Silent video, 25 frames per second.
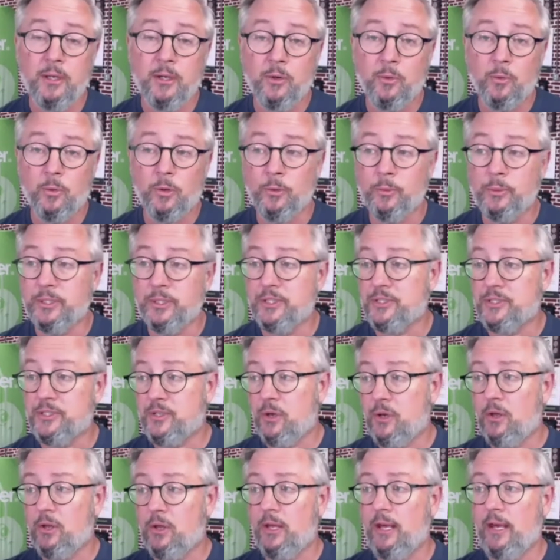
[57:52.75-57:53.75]
where we just
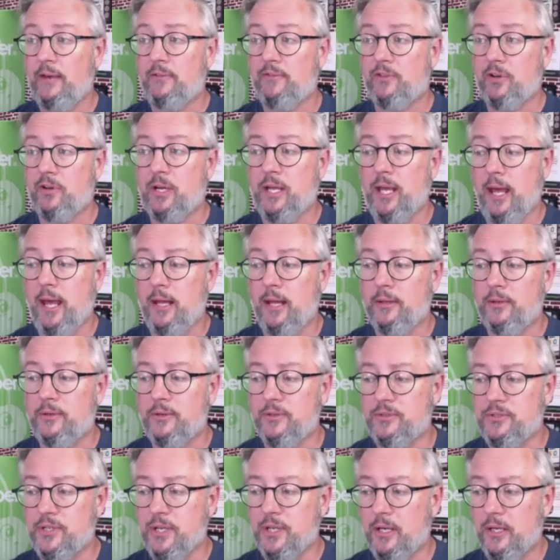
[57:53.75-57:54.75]
all have our
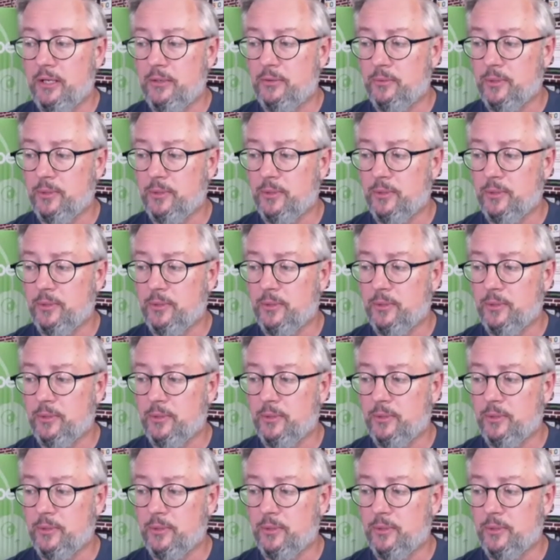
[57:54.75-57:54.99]
calendars on.